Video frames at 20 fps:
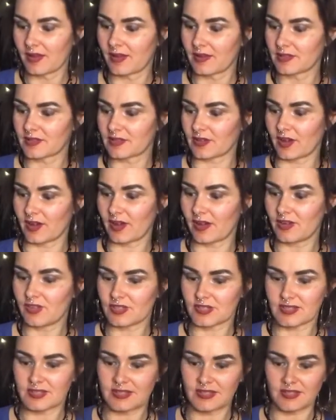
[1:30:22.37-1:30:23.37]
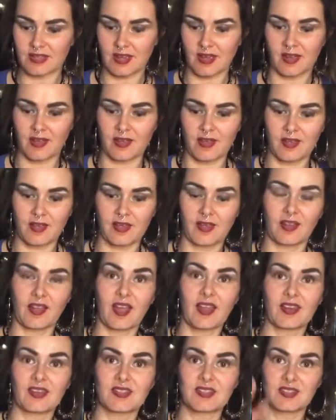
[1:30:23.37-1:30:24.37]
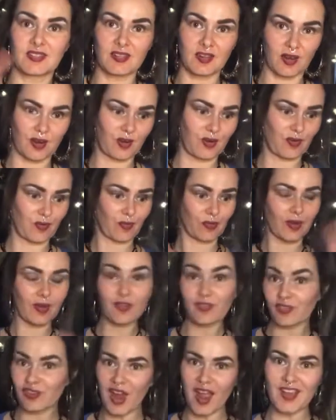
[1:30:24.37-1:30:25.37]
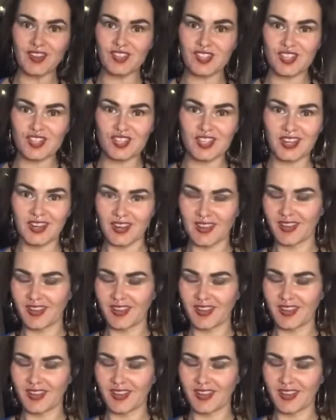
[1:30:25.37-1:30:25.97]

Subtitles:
Sorry, just got to refresh.